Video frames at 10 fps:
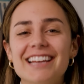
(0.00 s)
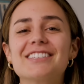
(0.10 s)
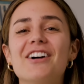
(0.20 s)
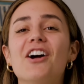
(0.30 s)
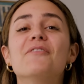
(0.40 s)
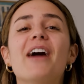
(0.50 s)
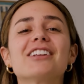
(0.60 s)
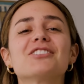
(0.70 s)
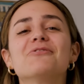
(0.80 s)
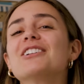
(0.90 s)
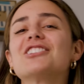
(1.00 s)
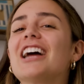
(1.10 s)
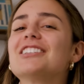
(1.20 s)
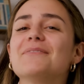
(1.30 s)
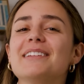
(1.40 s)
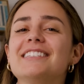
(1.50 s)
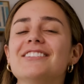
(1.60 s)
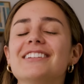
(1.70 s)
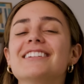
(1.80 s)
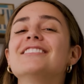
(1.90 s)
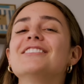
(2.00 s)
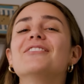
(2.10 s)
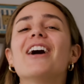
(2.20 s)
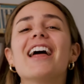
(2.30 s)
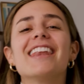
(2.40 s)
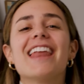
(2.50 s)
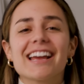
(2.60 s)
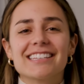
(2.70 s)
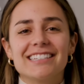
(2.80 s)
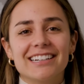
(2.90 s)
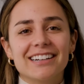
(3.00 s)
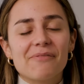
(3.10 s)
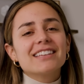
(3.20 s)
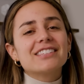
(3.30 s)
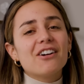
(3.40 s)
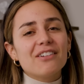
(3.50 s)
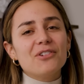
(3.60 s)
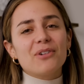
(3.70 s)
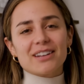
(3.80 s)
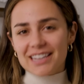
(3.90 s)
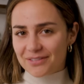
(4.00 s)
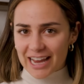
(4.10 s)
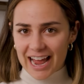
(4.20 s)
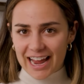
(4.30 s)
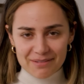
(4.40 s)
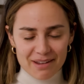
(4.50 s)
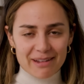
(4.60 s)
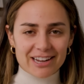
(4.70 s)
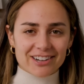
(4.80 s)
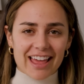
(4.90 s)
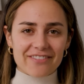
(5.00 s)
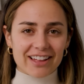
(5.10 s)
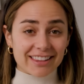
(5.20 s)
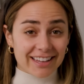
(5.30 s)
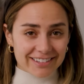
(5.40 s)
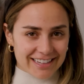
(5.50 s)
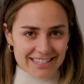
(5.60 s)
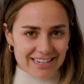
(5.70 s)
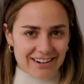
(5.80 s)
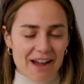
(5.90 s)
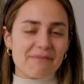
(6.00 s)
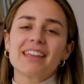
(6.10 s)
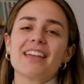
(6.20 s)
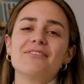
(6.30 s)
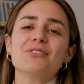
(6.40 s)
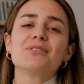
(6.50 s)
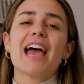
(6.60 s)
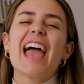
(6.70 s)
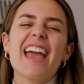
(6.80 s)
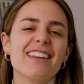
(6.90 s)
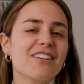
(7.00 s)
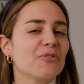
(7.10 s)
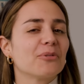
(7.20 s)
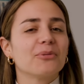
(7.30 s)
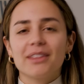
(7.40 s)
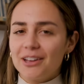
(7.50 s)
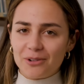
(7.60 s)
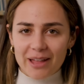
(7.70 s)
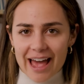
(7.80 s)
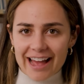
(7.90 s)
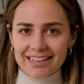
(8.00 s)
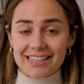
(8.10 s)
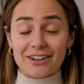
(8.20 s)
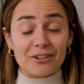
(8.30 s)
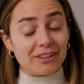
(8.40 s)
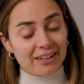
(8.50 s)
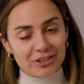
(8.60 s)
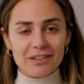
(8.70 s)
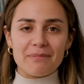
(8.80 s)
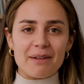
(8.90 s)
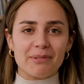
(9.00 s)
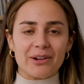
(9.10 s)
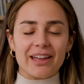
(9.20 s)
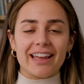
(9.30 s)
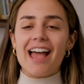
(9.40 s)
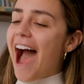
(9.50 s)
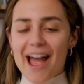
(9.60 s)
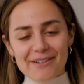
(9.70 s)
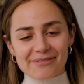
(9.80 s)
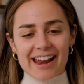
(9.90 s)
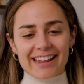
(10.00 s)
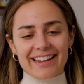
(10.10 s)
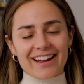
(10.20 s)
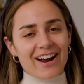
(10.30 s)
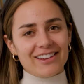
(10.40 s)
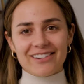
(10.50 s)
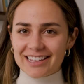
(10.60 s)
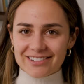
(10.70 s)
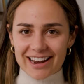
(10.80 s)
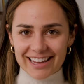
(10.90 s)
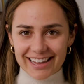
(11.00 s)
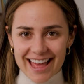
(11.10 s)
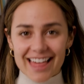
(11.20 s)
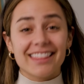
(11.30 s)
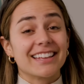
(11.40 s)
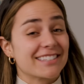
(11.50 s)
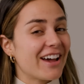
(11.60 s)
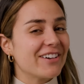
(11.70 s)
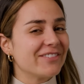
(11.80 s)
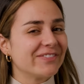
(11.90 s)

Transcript: So imagine what ChatGPT can do next year. So if you want to save time and make your life a little easier, I'm going to give you 10 really cool hacks that are literally mind blowing. I'm ready. Are you guys ready? Let's go.